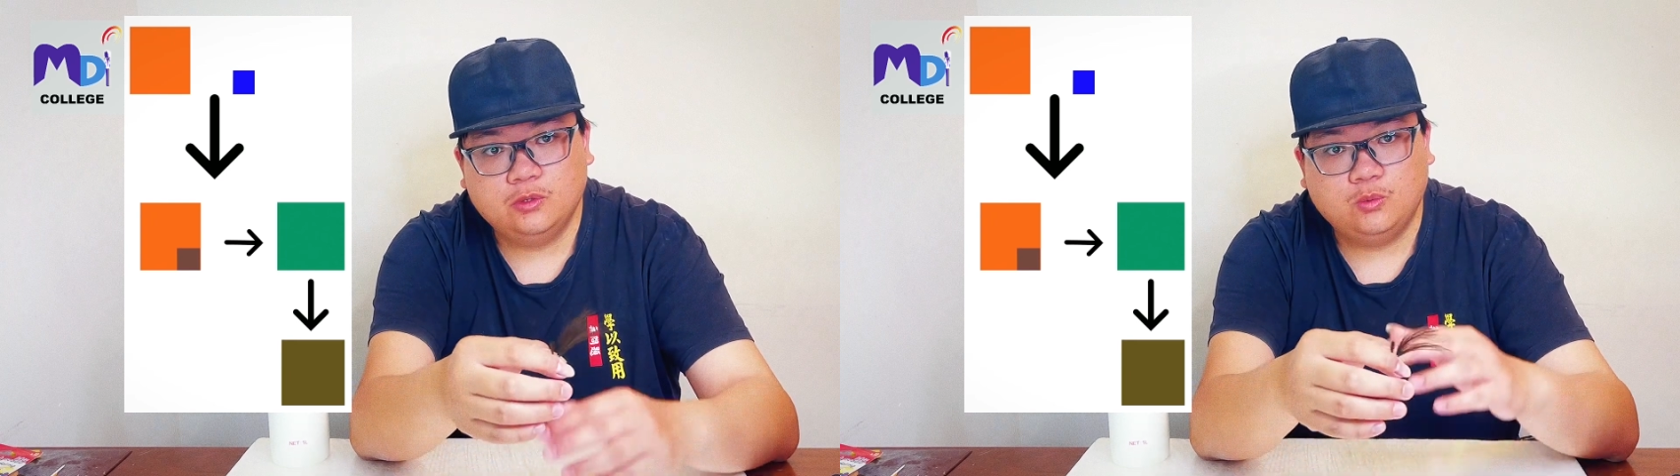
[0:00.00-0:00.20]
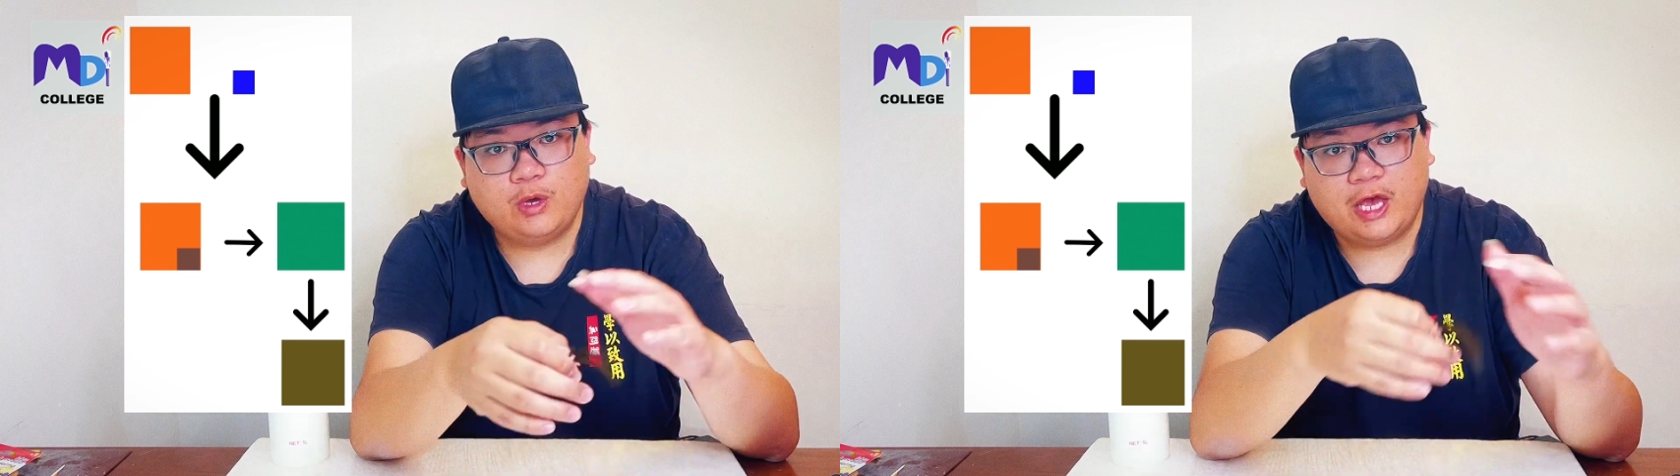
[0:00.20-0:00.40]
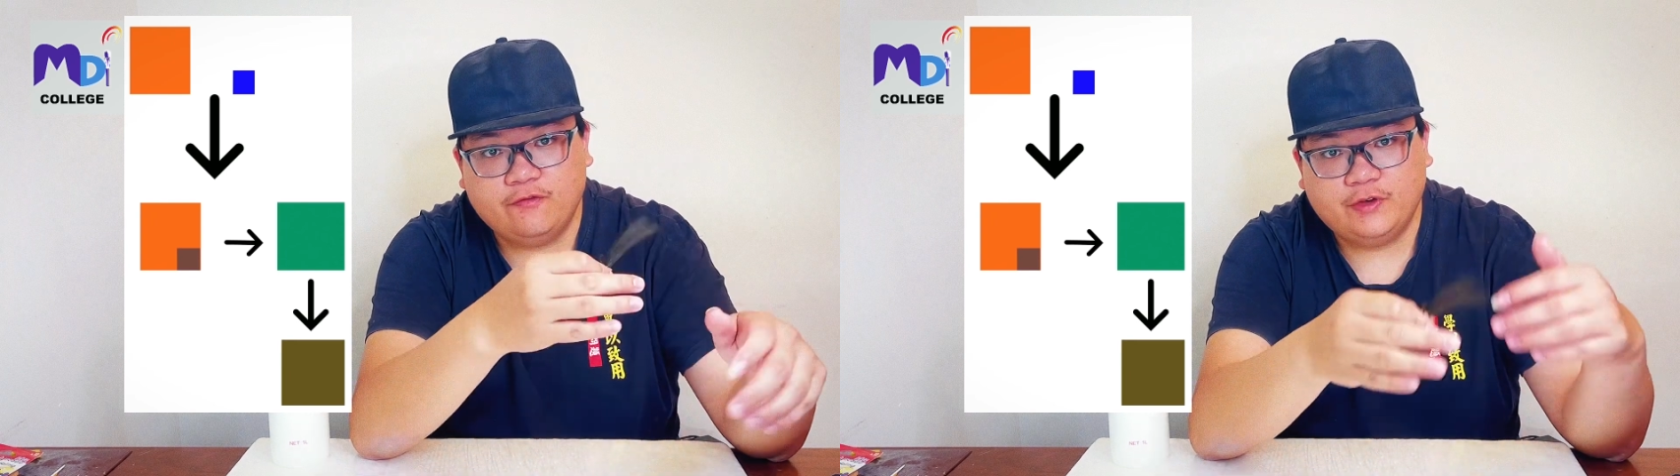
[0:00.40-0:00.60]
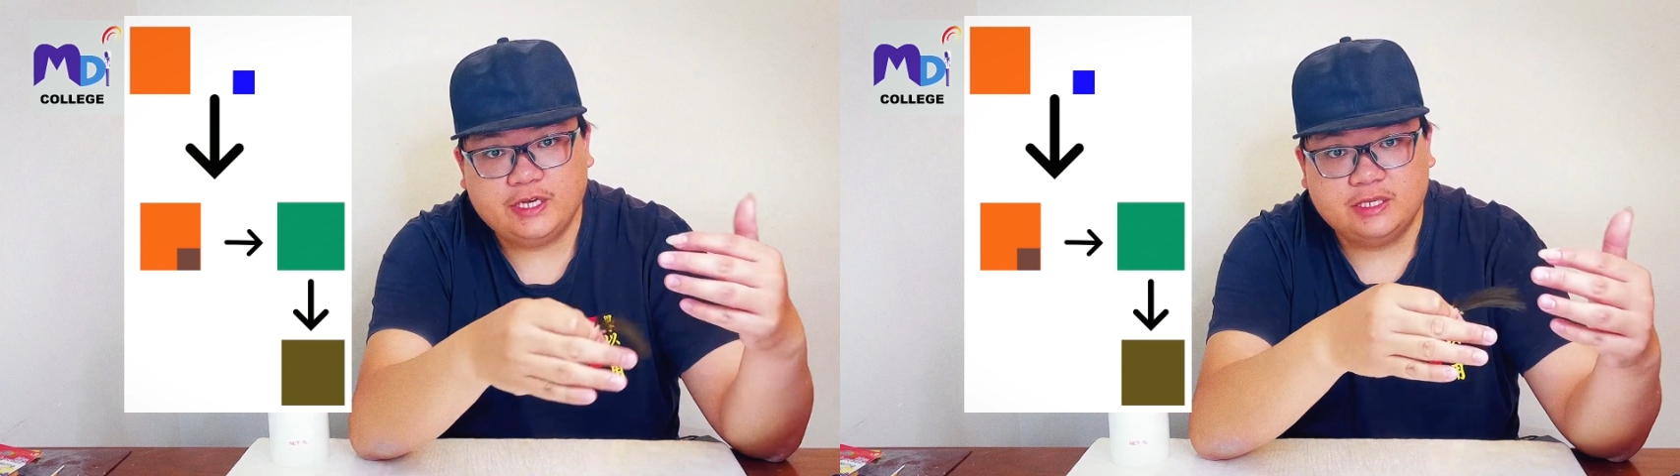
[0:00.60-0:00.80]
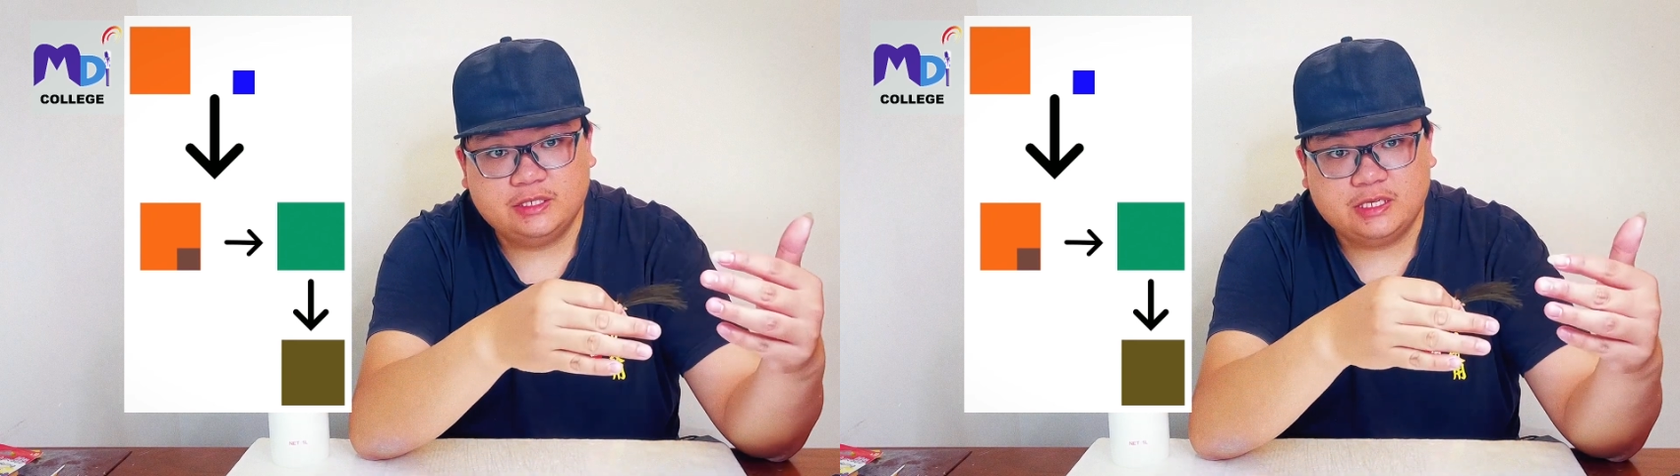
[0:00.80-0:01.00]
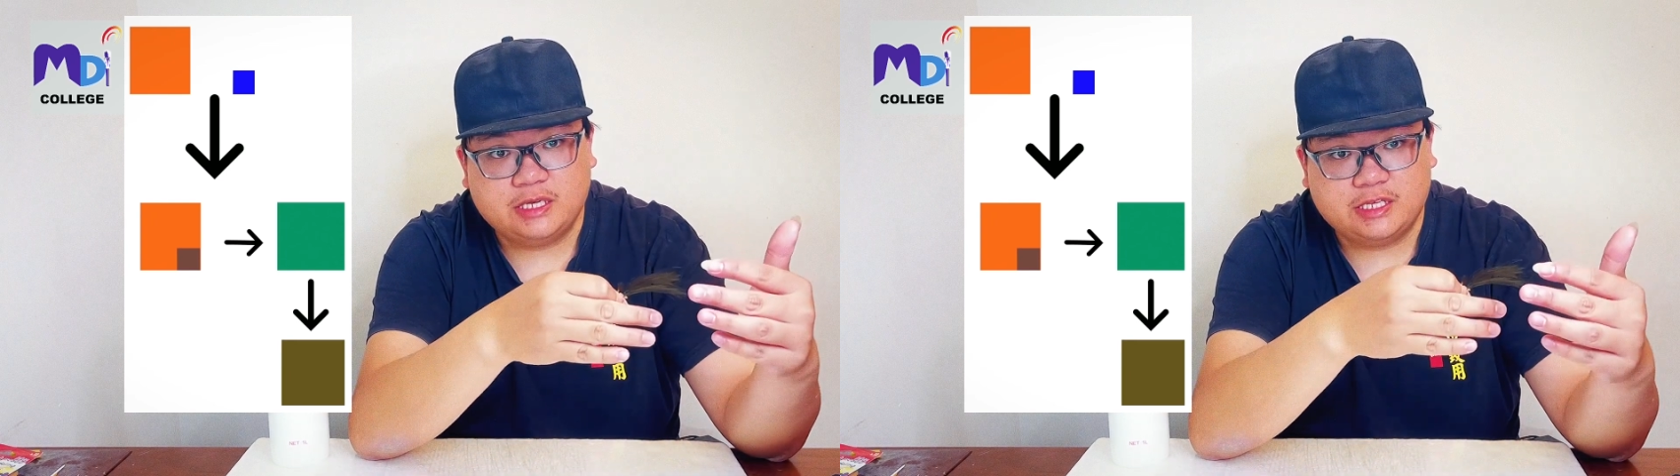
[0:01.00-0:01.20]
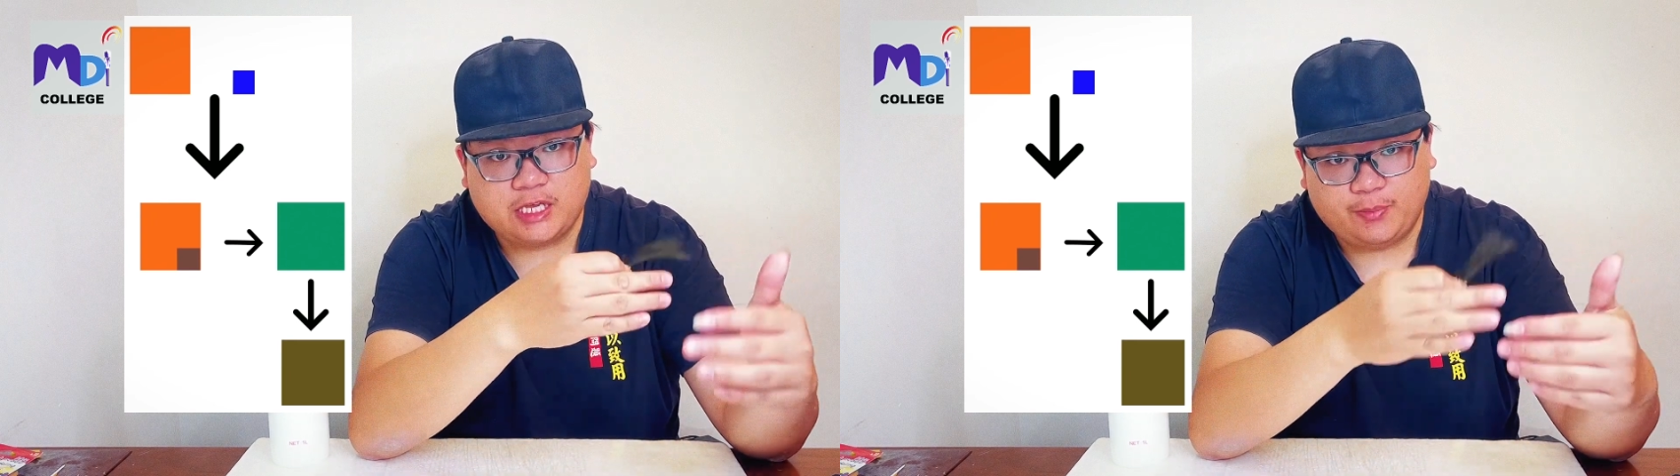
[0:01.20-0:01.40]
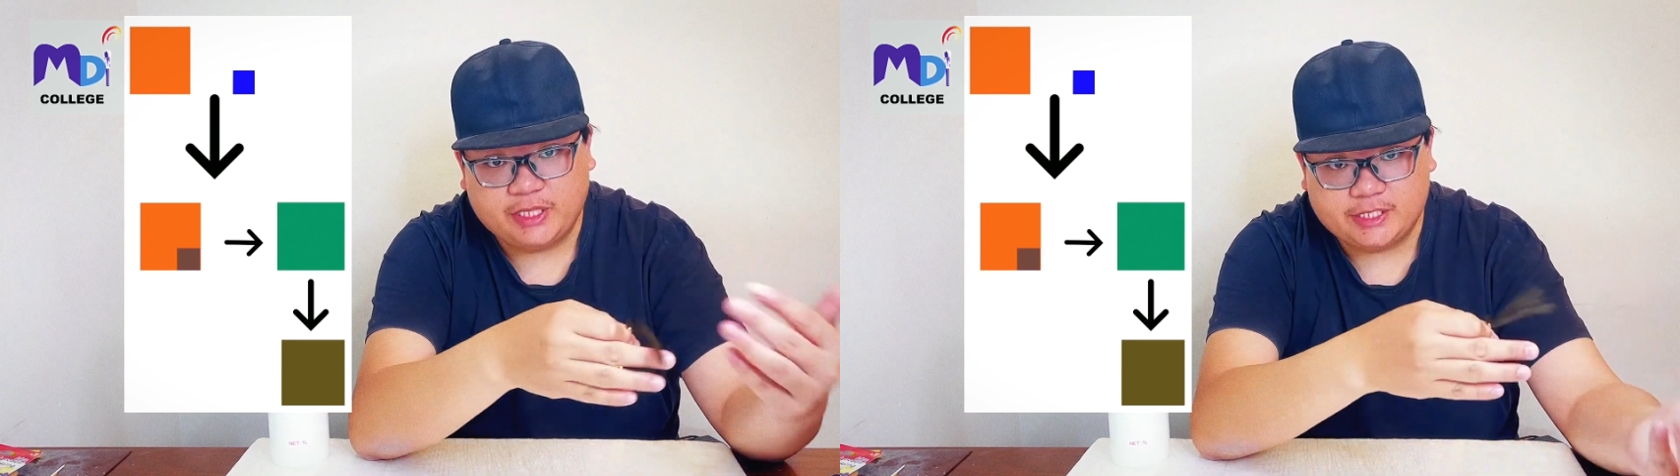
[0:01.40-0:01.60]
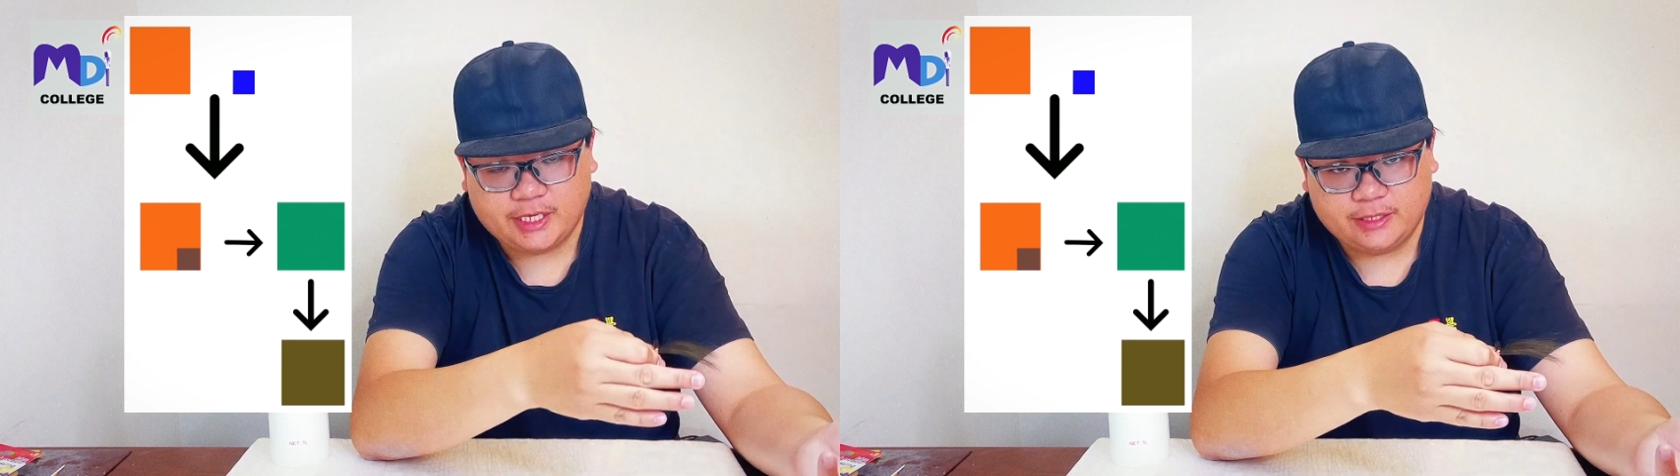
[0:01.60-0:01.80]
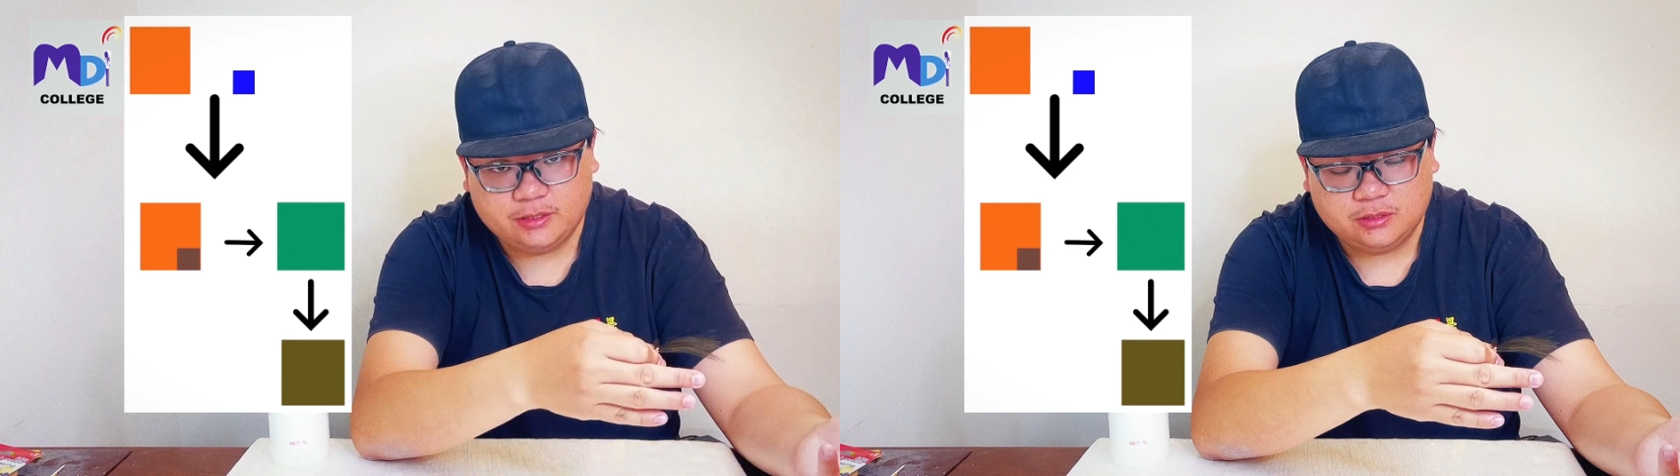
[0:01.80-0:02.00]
whatever is happening inside,